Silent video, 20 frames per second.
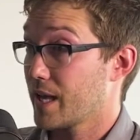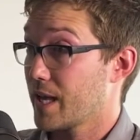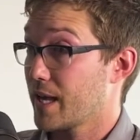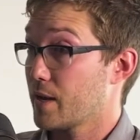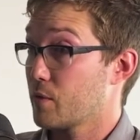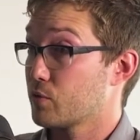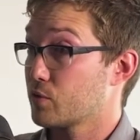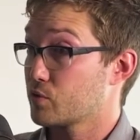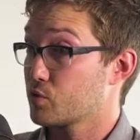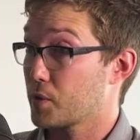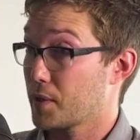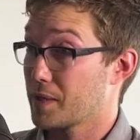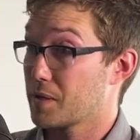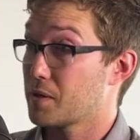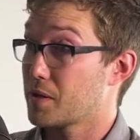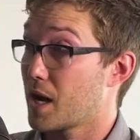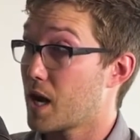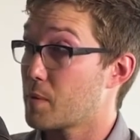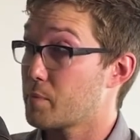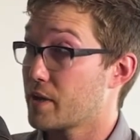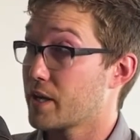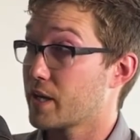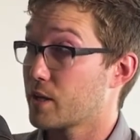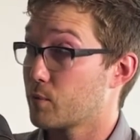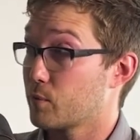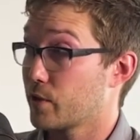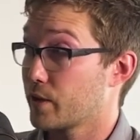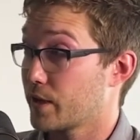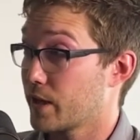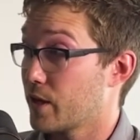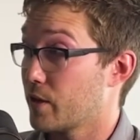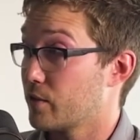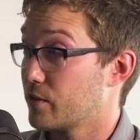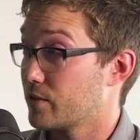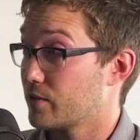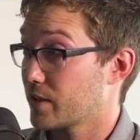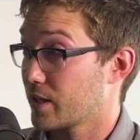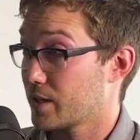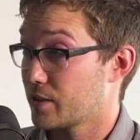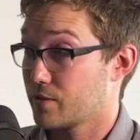I was trying to not make it work out.
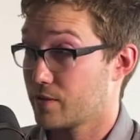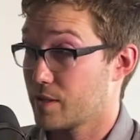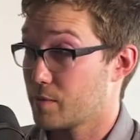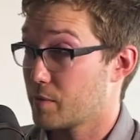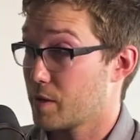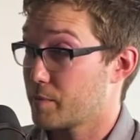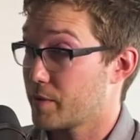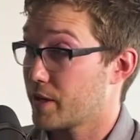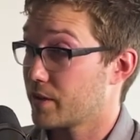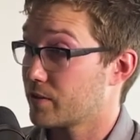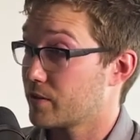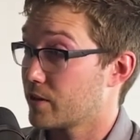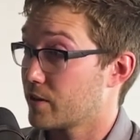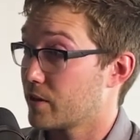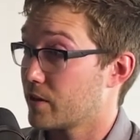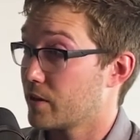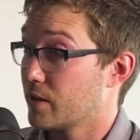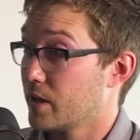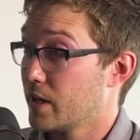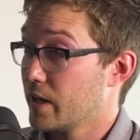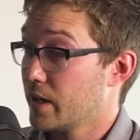It's like I did my best here.